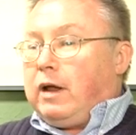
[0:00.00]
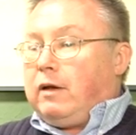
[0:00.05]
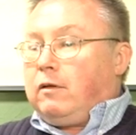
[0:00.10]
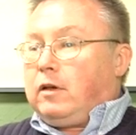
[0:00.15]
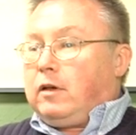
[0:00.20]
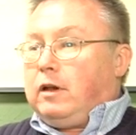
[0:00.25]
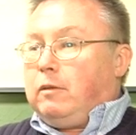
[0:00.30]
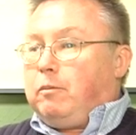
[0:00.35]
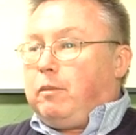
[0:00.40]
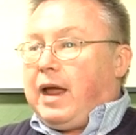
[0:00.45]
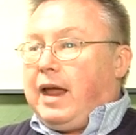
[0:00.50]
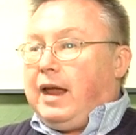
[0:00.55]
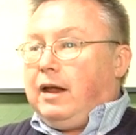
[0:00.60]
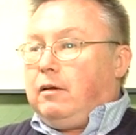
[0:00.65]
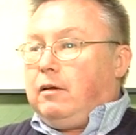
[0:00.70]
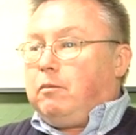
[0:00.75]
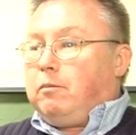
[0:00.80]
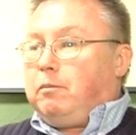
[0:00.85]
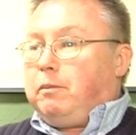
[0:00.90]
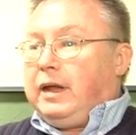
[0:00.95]

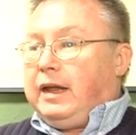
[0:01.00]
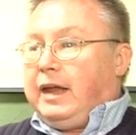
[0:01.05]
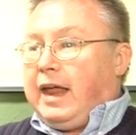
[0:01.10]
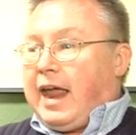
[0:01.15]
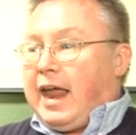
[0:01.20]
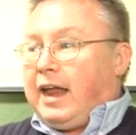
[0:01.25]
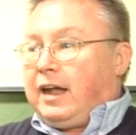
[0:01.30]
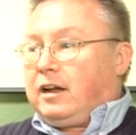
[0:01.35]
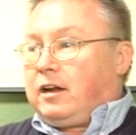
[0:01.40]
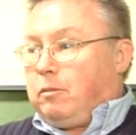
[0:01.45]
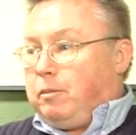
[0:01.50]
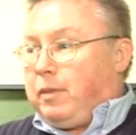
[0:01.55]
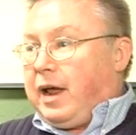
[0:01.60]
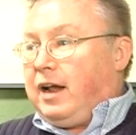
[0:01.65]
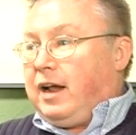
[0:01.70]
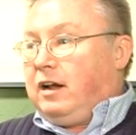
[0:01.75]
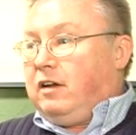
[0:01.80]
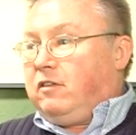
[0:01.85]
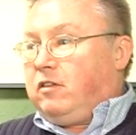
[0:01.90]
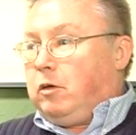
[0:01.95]
debate began,
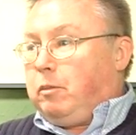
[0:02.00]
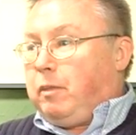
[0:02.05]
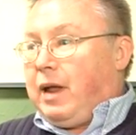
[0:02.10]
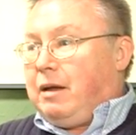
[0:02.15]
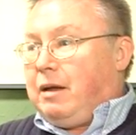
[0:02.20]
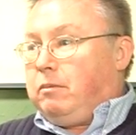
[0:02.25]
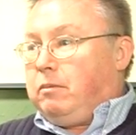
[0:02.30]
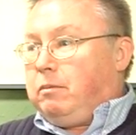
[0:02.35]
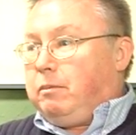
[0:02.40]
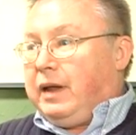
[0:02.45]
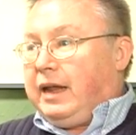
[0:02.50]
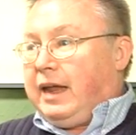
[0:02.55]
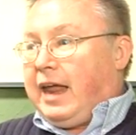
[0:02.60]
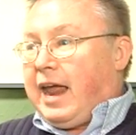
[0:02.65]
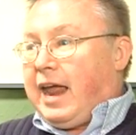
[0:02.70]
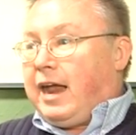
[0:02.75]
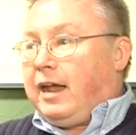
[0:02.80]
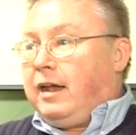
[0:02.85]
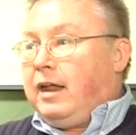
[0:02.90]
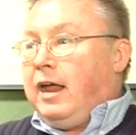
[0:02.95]
competitive debate
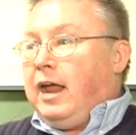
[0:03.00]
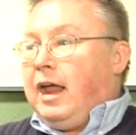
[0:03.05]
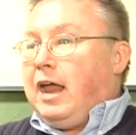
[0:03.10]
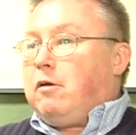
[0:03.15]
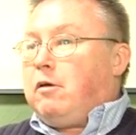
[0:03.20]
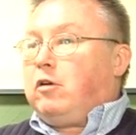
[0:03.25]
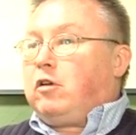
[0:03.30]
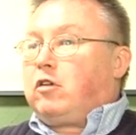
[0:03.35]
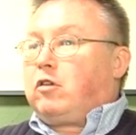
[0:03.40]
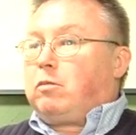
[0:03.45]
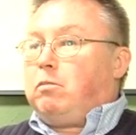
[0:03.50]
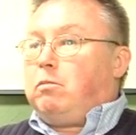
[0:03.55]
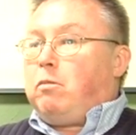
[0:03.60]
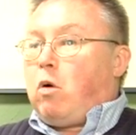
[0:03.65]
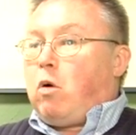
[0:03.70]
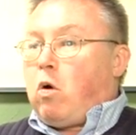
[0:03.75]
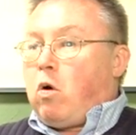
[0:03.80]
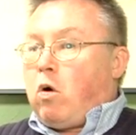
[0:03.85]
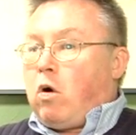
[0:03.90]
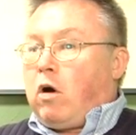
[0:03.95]
began, it was
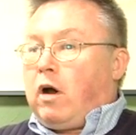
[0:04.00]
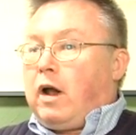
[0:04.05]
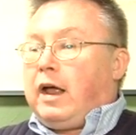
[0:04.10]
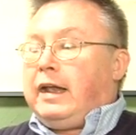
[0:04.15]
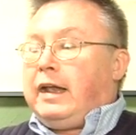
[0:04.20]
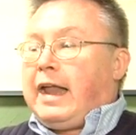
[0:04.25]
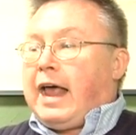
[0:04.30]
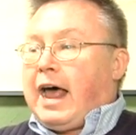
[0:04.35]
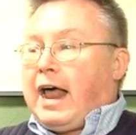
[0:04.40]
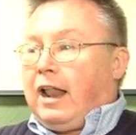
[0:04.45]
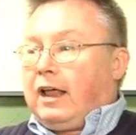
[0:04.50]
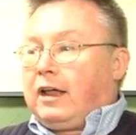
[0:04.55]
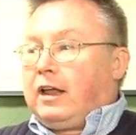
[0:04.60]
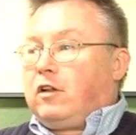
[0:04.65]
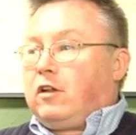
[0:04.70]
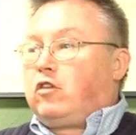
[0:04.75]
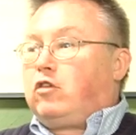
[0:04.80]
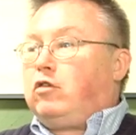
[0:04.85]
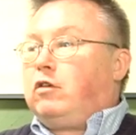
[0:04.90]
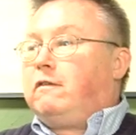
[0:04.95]
more
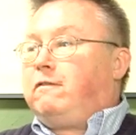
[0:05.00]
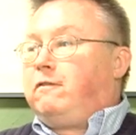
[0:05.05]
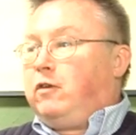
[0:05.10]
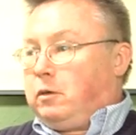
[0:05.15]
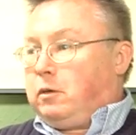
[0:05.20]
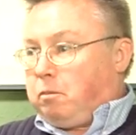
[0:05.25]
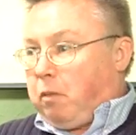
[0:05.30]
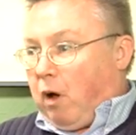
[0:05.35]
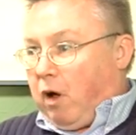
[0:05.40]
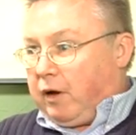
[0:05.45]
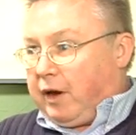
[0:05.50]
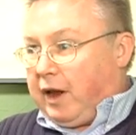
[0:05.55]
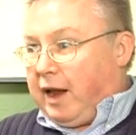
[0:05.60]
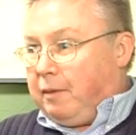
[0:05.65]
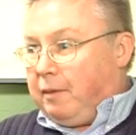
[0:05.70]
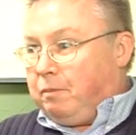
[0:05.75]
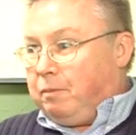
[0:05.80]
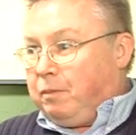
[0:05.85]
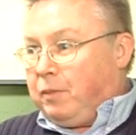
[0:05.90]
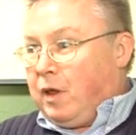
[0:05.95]
analogous to a football
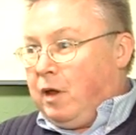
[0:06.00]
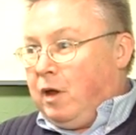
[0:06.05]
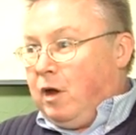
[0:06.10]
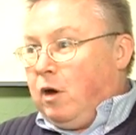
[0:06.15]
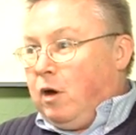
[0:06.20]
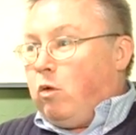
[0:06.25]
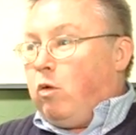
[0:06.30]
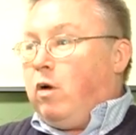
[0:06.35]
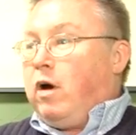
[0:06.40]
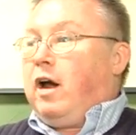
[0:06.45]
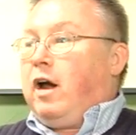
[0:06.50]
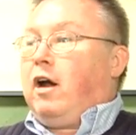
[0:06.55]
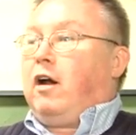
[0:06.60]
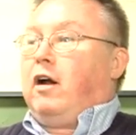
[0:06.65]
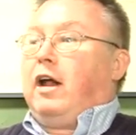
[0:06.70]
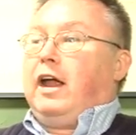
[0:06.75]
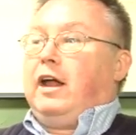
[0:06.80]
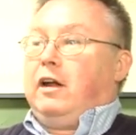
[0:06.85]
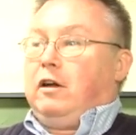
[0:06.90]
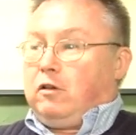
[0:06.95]
game, where
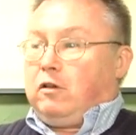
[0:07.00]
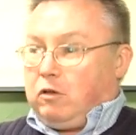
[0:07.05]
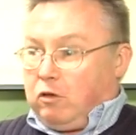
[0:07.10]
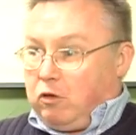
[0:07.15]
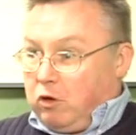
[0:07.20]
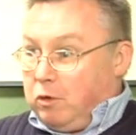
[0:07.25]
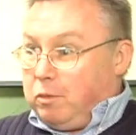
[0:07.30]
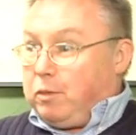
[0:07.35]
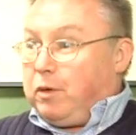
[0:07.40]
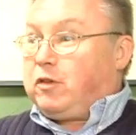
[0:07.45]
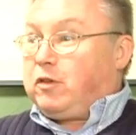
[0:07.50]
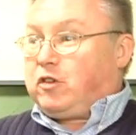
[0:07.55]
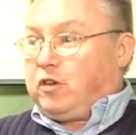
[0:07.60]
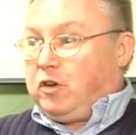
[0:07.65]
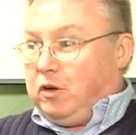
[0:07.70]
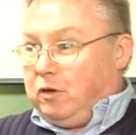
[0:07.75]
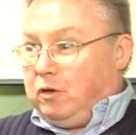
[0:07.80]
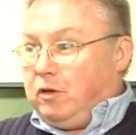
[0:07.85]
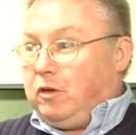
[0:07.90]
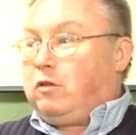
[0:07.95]
a group of
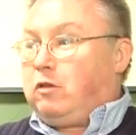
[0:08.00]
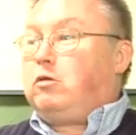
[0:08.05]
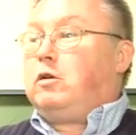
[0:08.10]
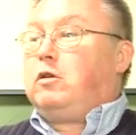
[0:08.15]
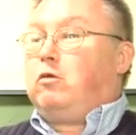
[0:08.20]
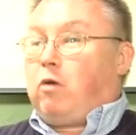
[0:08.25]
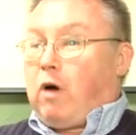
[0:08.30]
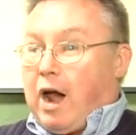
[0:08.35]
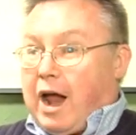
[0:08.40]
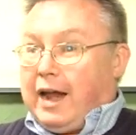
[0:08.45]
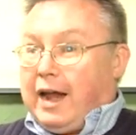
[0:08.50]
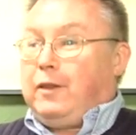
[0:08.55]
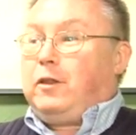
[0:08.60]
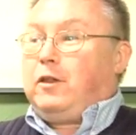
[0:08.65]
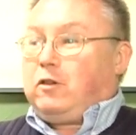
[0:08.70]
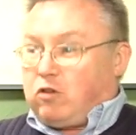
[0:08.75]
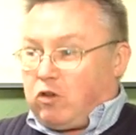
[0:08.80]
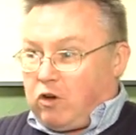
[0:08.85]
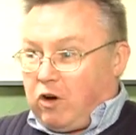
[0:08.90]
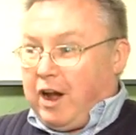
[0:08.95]
students would ride the
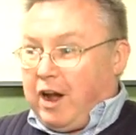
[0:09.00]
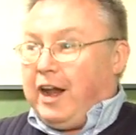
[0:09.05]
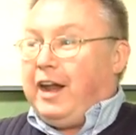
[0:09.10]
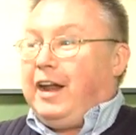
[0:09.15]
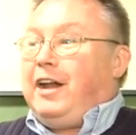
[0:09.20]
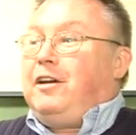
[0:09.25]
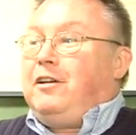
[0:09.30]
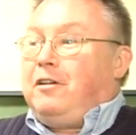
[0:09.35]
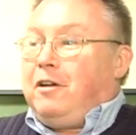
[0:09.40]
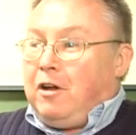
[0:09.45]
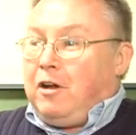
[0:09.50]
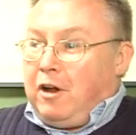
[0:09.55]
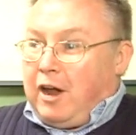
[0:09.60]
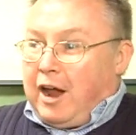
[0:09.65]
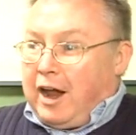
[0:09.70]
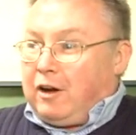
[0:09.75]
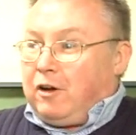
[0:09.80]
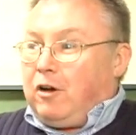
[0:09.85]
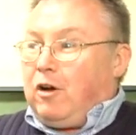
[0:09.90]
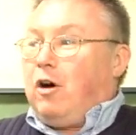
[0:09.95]
train
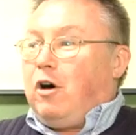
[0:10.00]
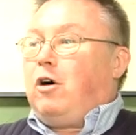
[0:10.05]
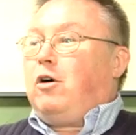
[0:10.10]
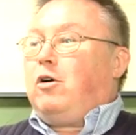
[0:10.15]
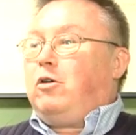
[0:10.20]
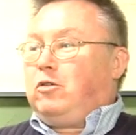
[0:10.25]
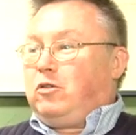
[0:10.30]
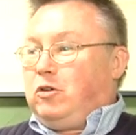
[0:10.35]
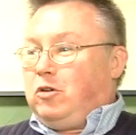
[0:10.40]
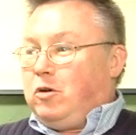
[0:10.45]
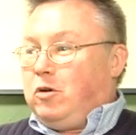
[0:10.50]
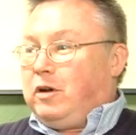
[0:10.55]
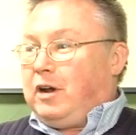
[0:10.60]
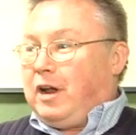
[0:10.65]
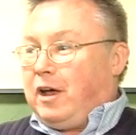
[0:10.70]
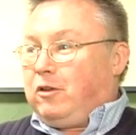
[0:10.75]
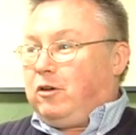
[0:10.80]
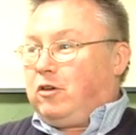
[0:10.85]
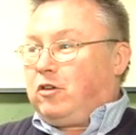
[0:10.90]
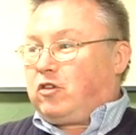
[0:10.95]
and go to
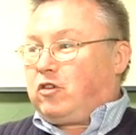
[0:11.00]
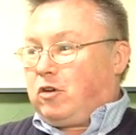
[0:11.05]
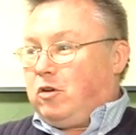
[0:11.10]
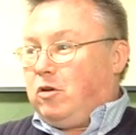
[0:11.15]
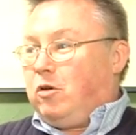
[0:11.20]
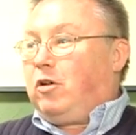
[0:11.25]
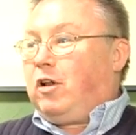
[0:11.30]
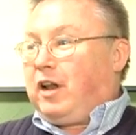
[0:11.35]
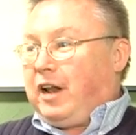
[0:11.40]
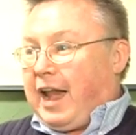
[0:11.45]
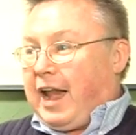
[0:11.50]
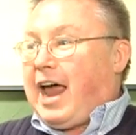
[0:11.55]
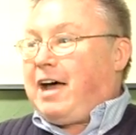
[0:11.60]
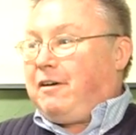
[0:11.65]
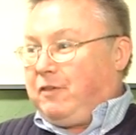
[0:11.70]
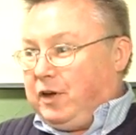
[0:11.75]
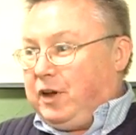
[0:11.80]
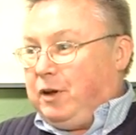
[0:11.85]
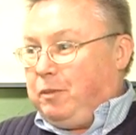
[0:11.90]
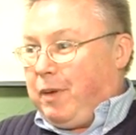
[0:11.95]
another school and
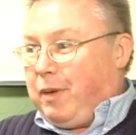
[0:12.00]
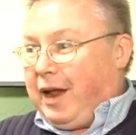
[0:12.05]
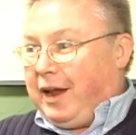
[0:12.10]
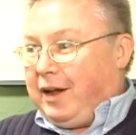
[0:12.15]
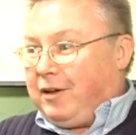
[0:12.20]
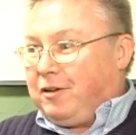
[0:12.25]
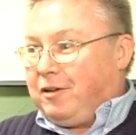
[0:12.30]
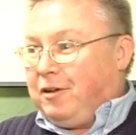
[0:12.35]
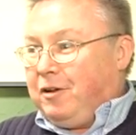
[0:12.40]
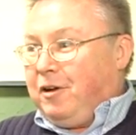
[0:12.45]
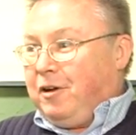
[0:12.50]
have a debate.